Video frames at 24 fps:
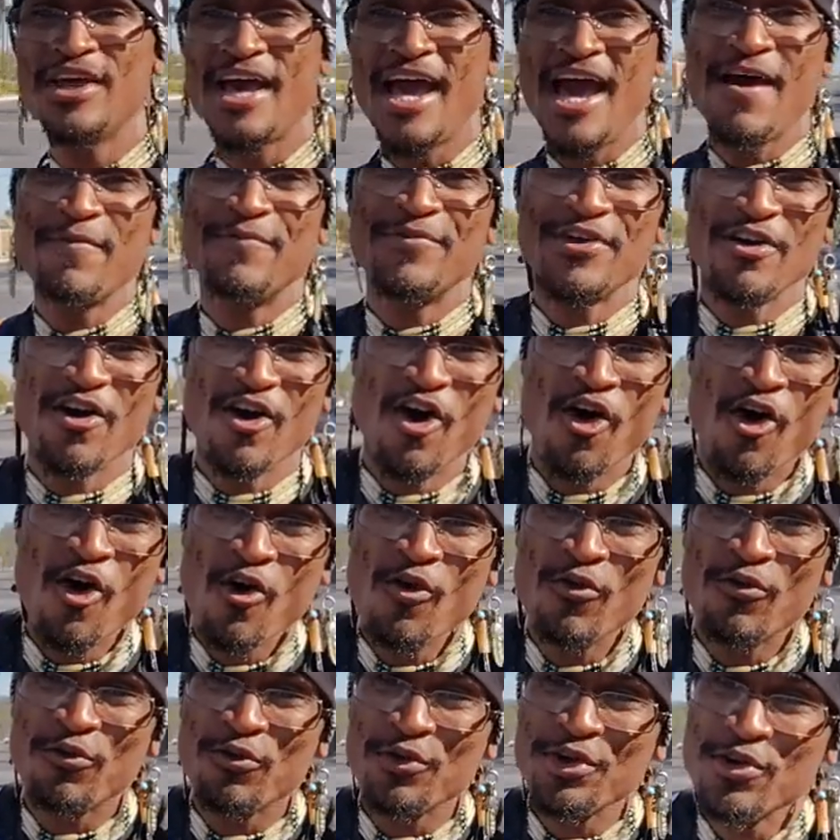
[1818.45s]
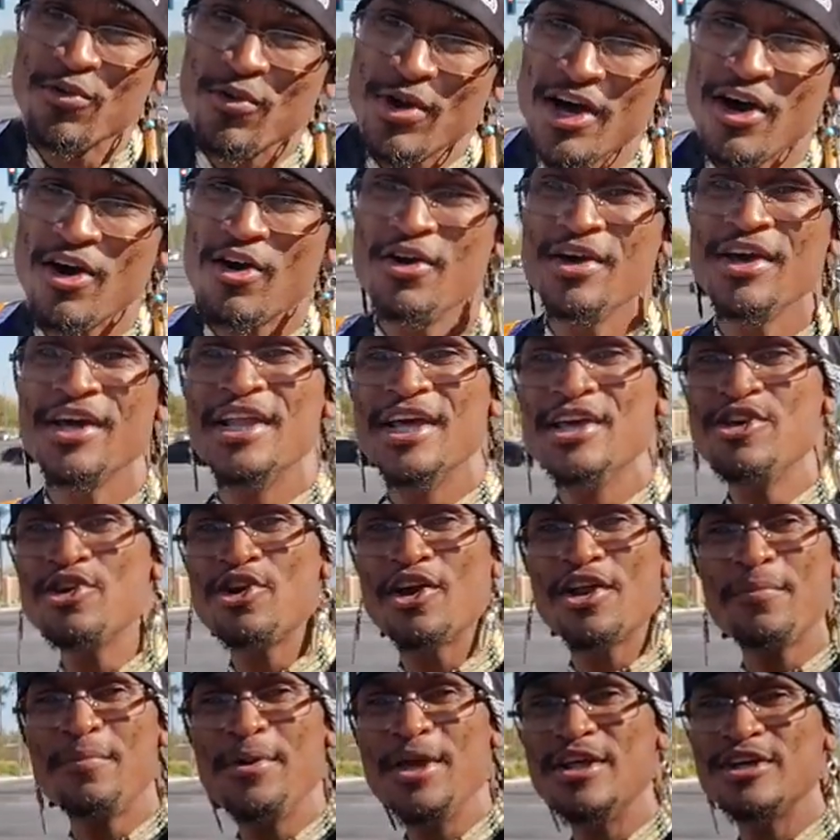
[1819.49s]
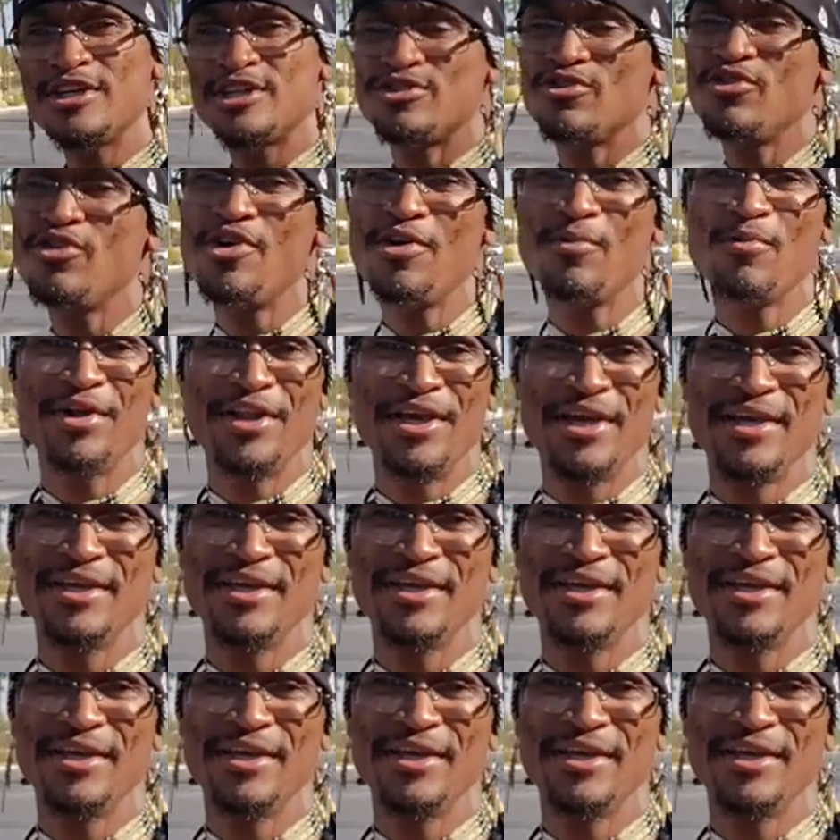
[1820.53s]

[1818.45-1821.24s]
having your own free will, you're going to be destroyed with